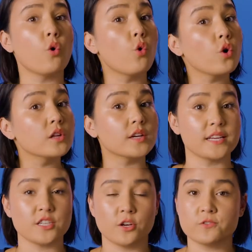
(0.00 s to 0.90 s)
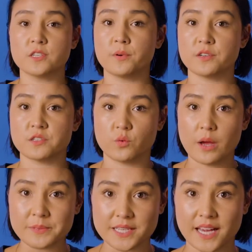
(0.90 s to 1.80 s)
or looking to host a personal
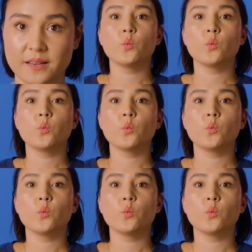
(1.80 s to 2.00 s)
website.